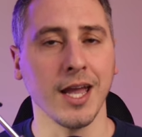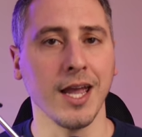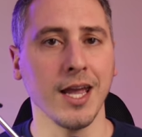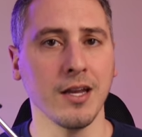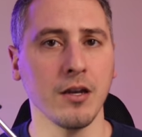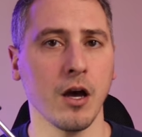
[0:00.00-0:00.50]

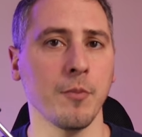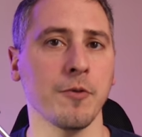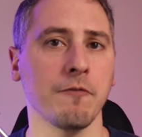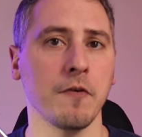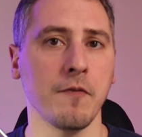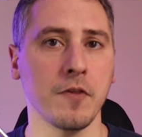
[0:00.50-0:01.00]
and up
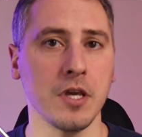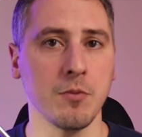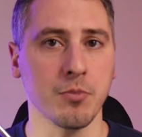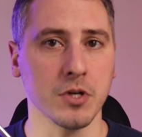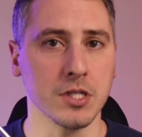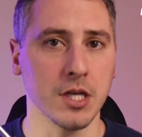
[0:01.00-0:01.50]
to fifteen
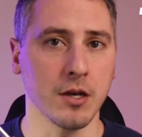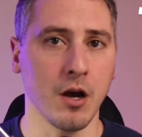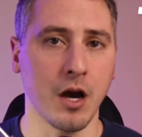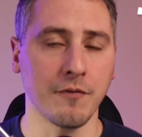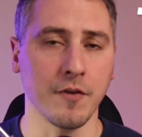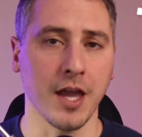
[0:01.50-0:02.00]
percent
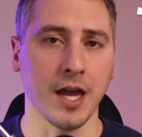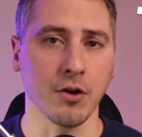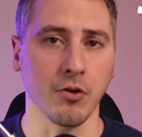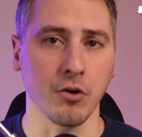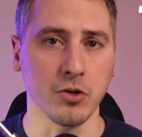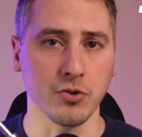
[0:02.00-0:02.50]
off at
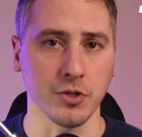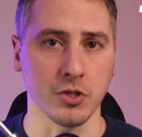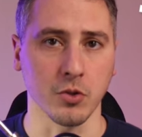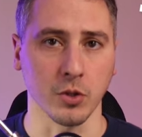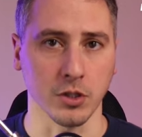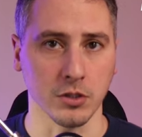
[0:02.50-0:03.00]
grocery
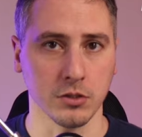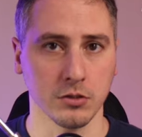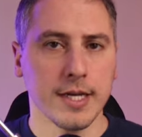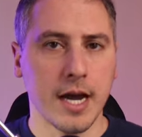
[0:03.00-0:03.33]
stores.